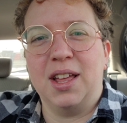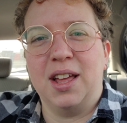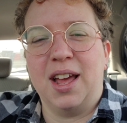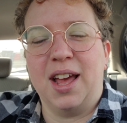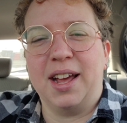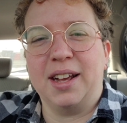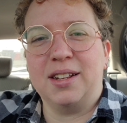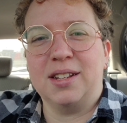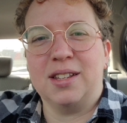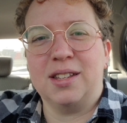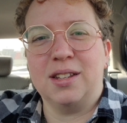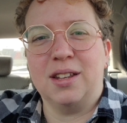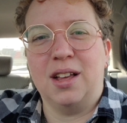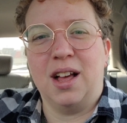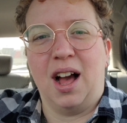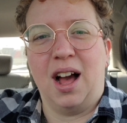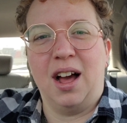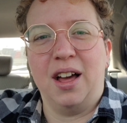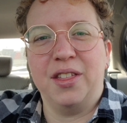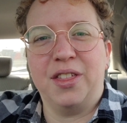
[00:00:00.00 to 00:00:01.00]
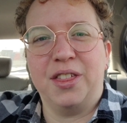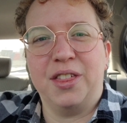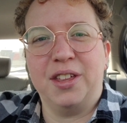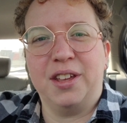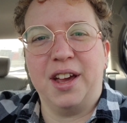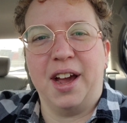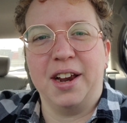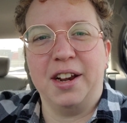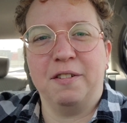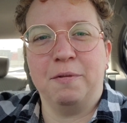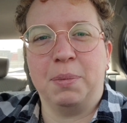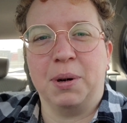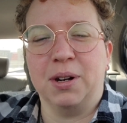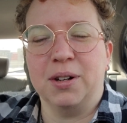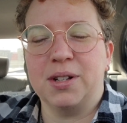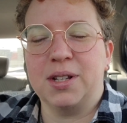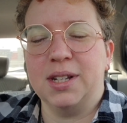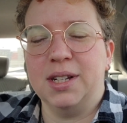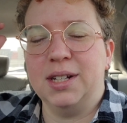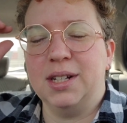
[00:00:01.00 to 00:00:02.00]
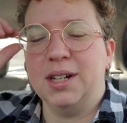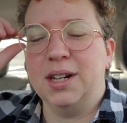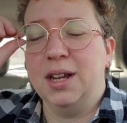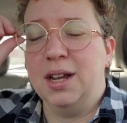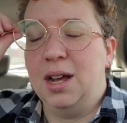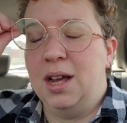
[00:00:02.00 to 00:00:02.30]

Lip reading: ex-goth kind of person.